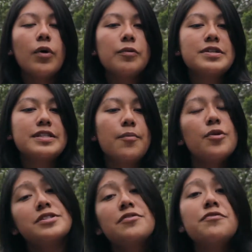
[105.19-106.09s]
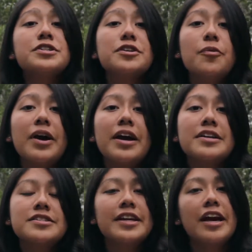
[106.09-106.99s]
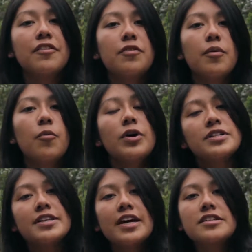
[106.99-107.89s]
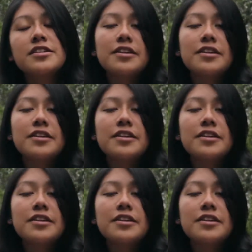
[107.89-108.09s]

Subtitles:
what was the most efficient way to get from one site